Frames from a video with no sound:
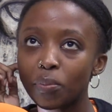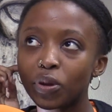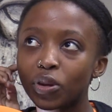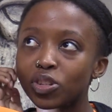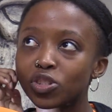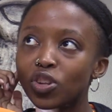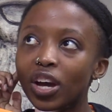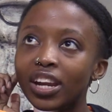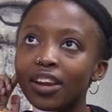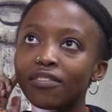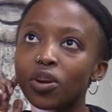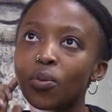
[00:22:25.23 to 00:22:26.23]
Because not
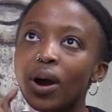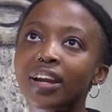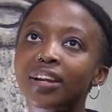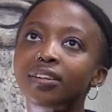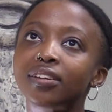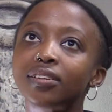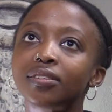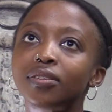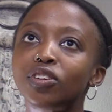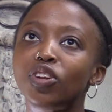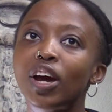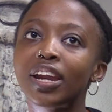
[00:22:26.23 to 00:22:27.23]
everyone
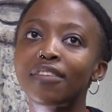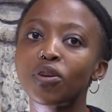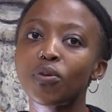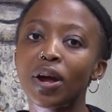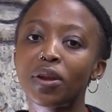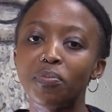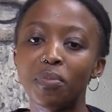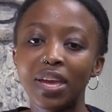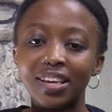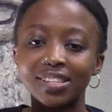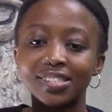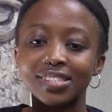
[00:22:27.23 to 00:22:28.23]

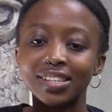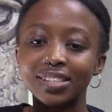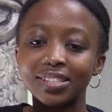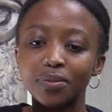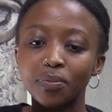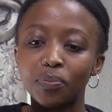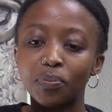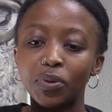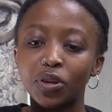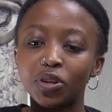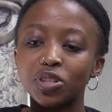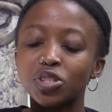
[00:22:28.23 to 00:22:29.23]
makes it
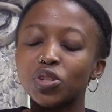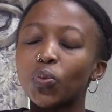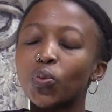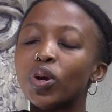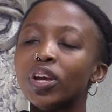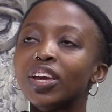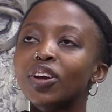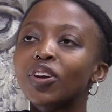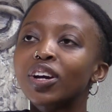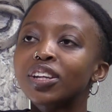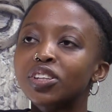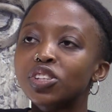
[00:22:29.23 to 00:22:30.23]
because the working
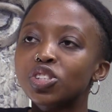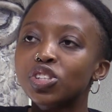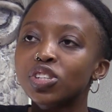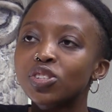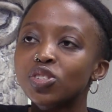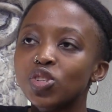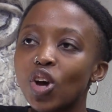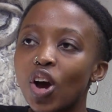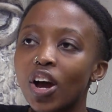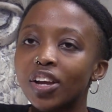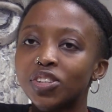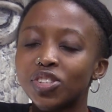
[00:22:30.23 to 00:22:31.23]
conditions
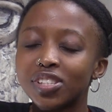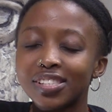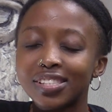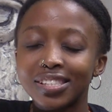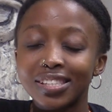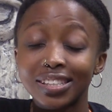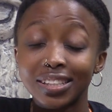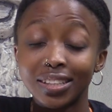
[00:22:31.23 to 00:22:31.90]
are just